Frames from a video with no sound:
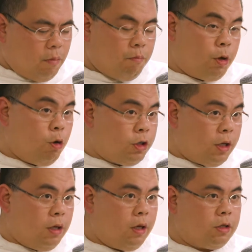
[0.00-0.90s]

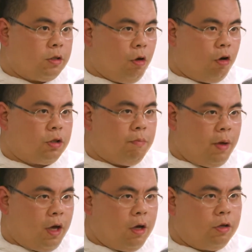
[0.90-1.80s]
Beauty is not
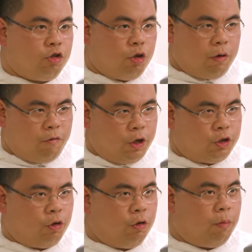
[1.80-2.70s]
mere
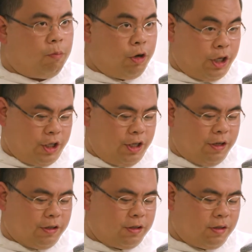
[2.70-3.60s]
superficial
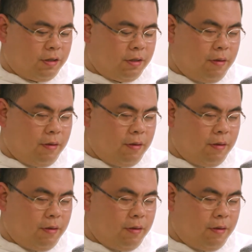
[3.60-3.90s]
prettiness.